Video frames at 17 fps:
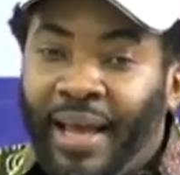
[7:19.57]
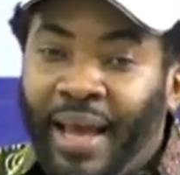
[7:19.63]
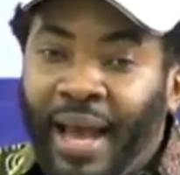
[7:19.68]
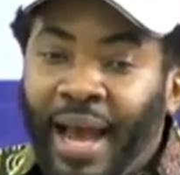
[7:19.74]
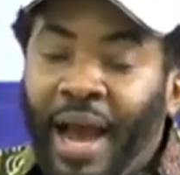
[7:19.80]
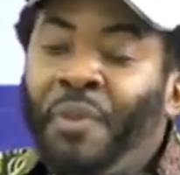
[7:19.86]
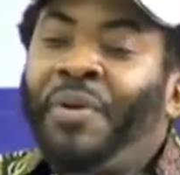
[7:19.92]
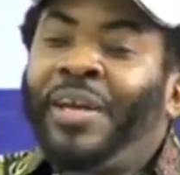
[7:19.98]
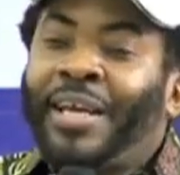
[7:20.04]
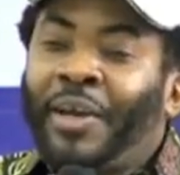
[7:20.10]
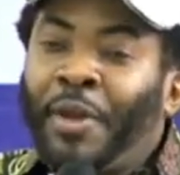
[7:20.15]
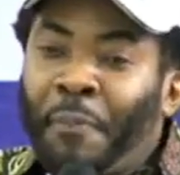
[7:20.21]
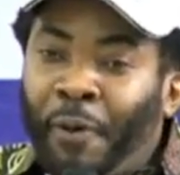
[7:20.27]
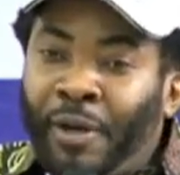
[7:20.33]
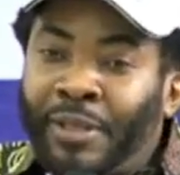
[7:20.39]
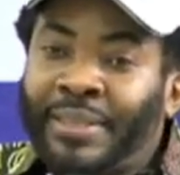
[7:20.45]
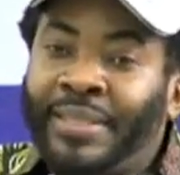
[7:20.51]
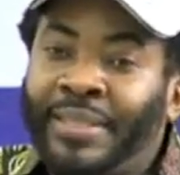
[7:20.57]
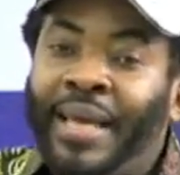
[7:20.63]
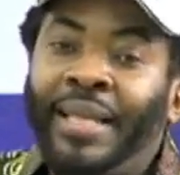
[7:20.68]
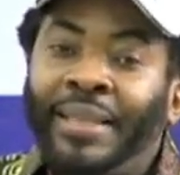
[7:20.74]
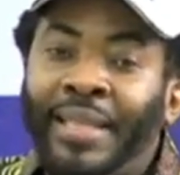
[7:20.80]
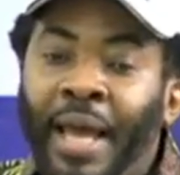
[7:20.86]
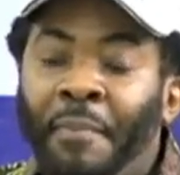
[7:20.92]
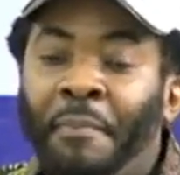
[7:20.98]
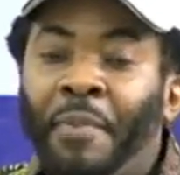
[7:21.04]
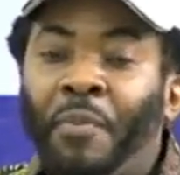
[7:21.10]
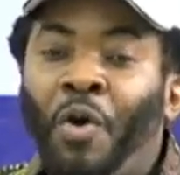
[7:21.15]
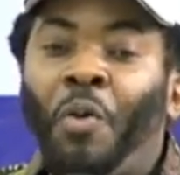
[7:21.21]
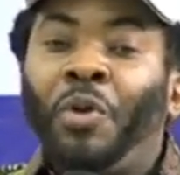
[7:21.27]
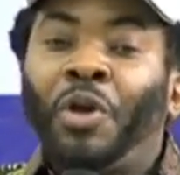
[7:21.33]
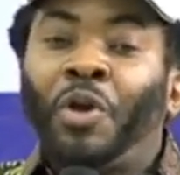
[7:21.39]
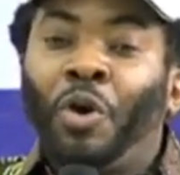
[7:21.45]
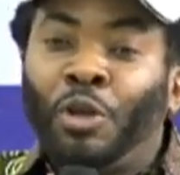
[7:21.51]
and we keep on seeing them. When
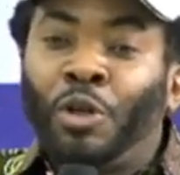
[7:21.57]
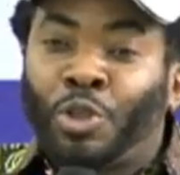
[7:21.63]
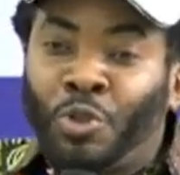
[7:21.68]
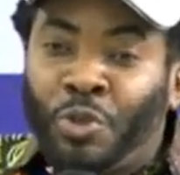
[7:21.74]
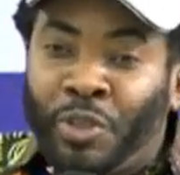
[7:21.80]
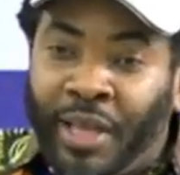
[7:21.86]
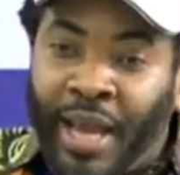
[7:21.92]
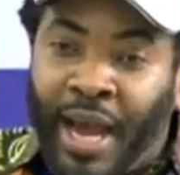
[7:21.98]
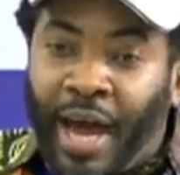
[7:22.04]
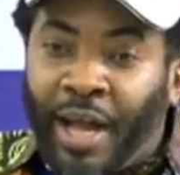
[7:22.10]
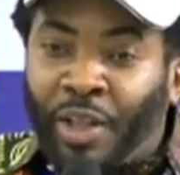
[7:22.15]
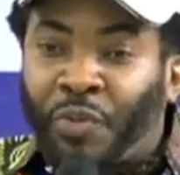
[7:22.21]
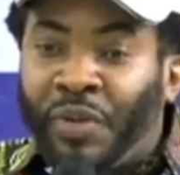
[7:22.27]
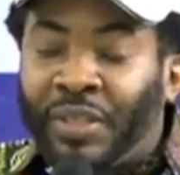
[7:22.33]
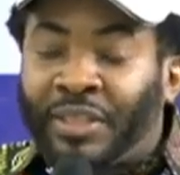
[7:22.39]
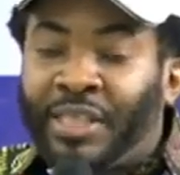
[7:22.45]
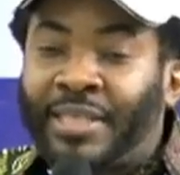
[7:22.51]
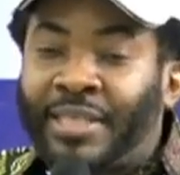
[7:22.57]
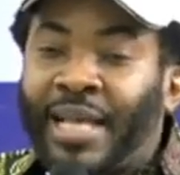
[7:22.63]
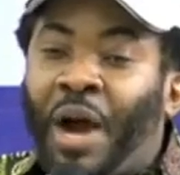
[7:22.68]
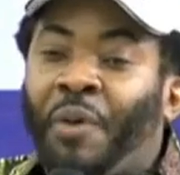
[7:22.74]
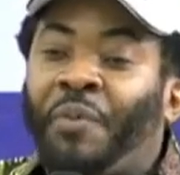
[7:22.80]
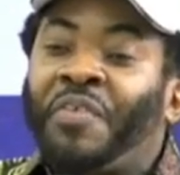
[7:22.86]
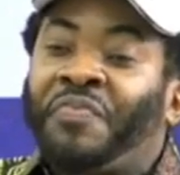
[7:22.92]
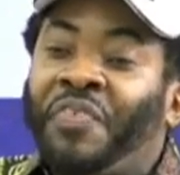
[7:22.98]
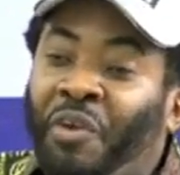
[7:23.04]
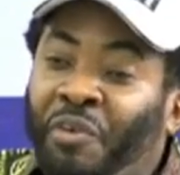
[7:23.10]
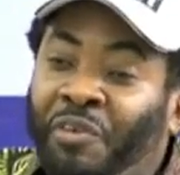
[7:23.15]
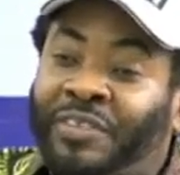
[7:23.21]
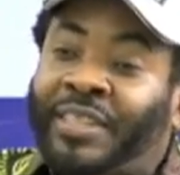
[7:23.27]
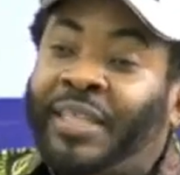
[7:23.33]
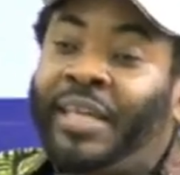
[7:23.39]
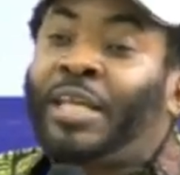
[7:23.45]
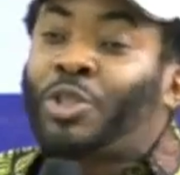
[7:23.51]
we go to the outreaches and we feel we've
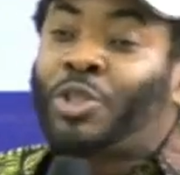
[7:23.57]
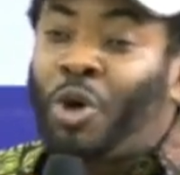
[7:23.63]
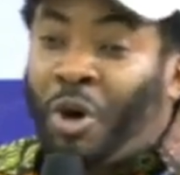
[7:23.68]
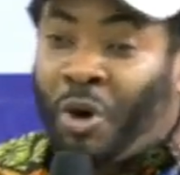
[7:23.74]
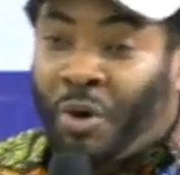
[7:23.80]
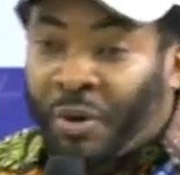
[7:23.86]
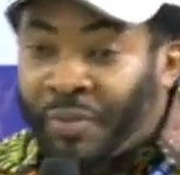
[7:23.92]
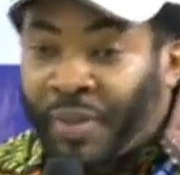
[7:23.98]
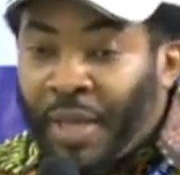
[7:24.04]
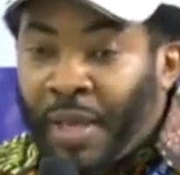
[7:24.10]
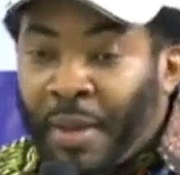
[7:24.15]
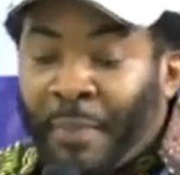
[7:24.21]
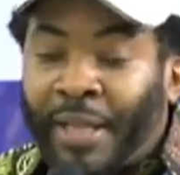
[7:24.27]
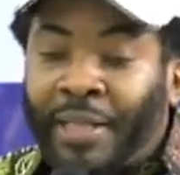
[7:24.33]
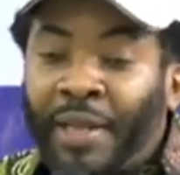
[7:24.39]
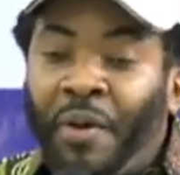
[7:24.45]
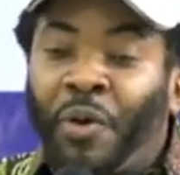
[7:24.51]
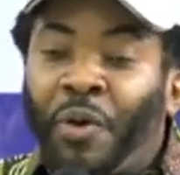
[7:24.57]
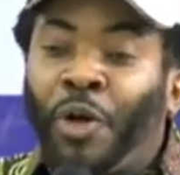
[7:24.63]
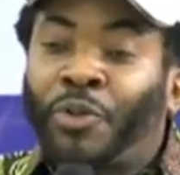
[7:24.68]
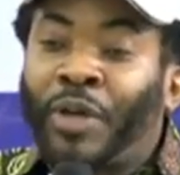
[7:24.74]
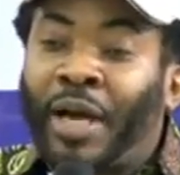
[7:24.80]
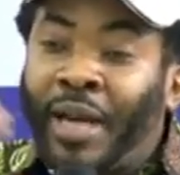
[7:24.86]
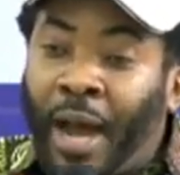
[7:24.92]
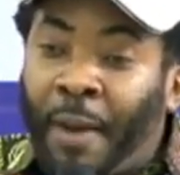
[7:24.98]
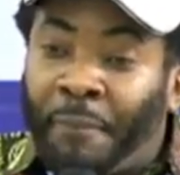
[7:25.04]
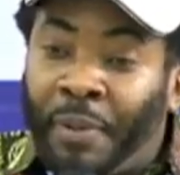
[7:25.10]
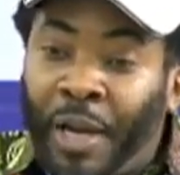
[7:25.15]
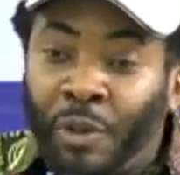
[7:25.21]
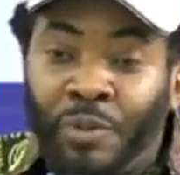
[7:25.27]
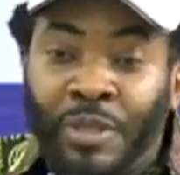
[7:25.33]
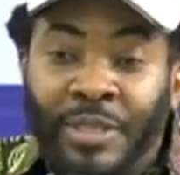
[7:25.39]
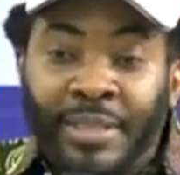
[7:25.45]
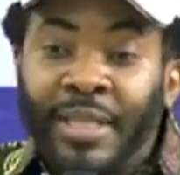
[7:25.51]
seen it all, by the time we go to another place,
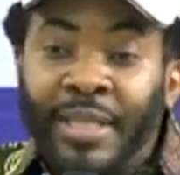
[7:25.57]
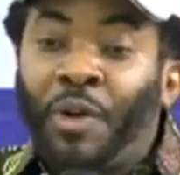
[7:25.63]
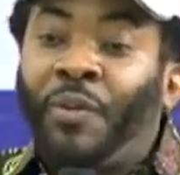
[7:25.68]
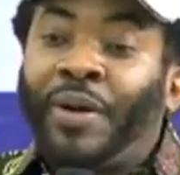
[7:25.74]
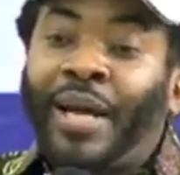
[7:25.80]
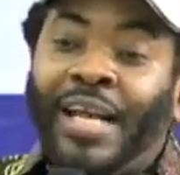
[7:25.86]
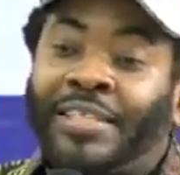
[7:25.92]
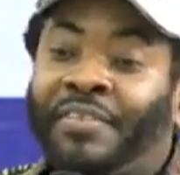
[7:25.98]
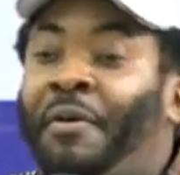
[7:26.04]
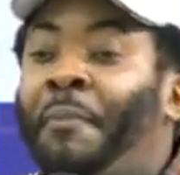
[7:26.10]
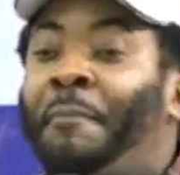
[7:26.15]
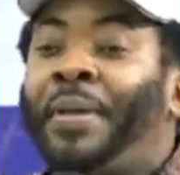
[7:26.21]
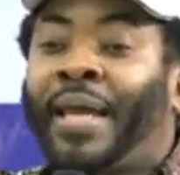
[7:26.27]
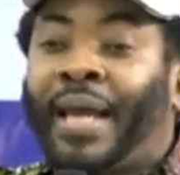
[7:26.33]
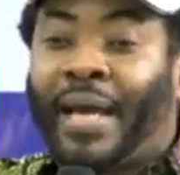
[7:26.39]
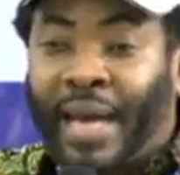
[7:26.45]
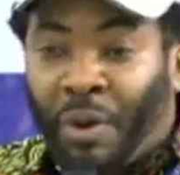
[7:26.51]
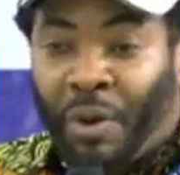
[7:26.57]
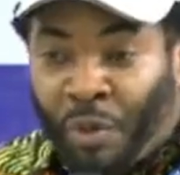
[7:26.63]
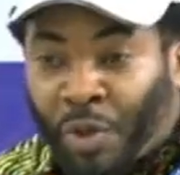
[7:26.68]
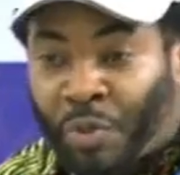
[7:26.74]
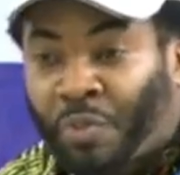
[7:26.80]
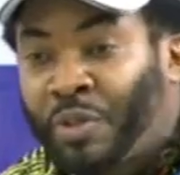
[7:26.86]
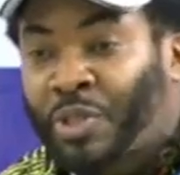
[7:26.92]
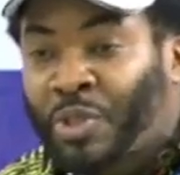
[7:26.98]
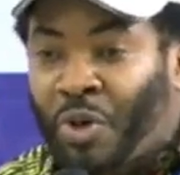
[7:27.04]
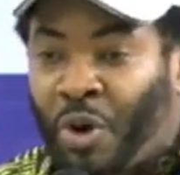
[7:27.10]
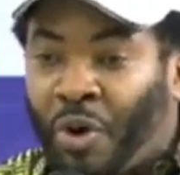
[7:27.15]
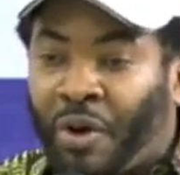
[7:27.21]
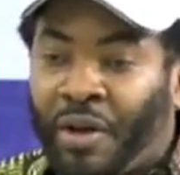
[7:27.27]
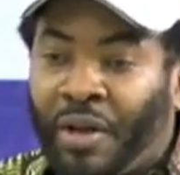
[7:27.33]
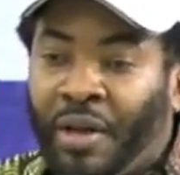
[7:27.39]
we see the one that is even bigger than what we saw,